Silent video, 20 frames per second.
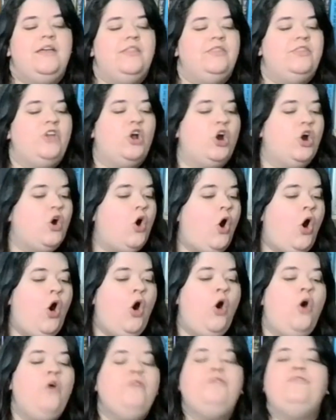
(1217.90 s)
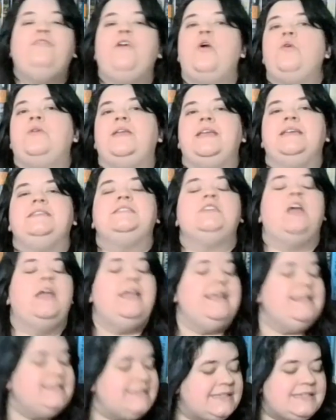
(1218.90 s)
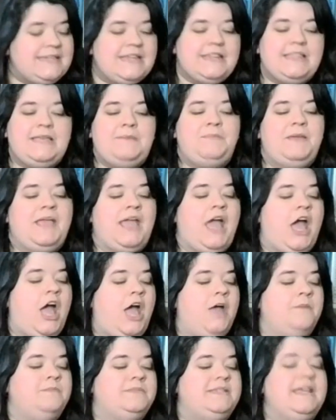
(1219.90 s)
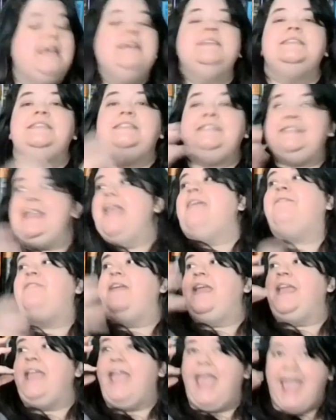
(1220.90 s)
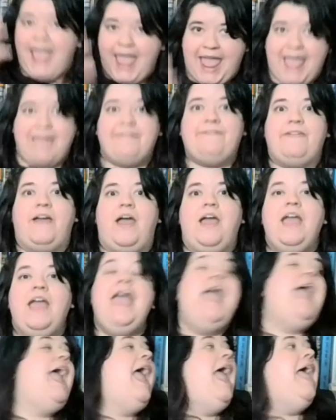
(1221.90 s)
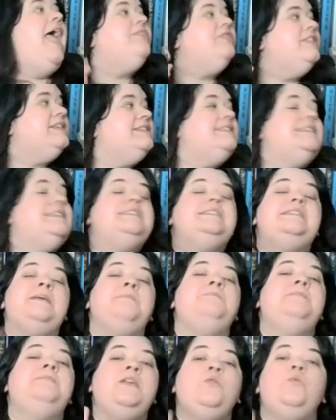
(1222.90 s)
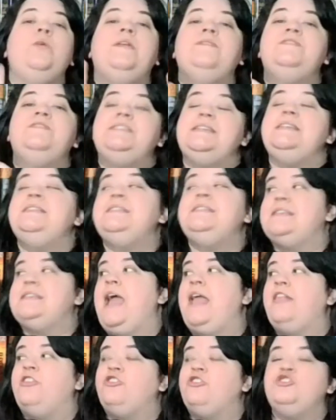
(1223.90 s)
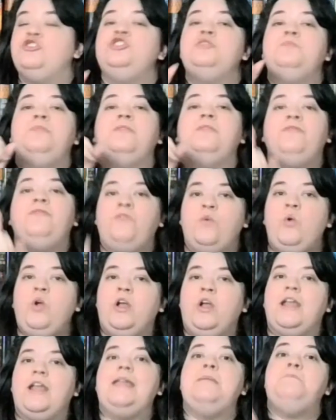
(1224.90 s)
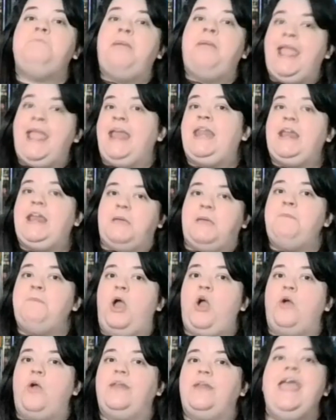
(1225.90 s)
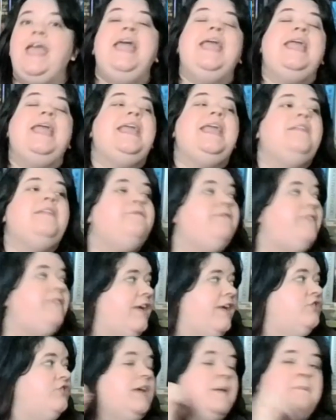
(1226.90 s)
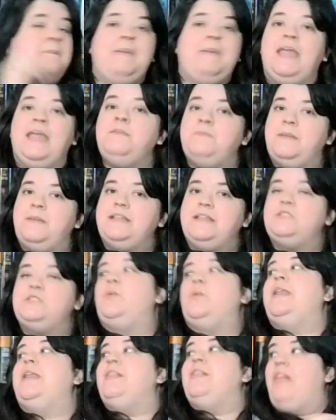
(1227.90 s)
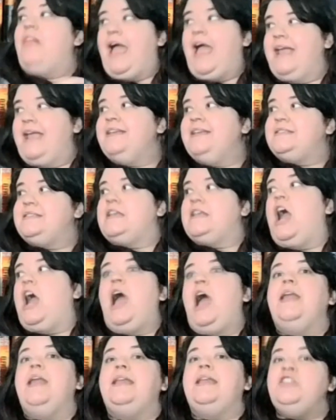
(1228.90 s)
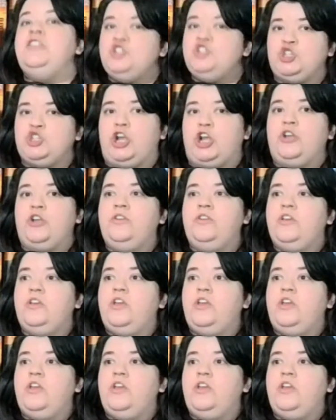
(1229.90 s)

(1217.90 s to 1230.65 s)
Her whole focus instantly becomes saving Ava. Yeah. And this is something we've seen Skyelar do before in panic mode in Veiled Commandments when Elias got injured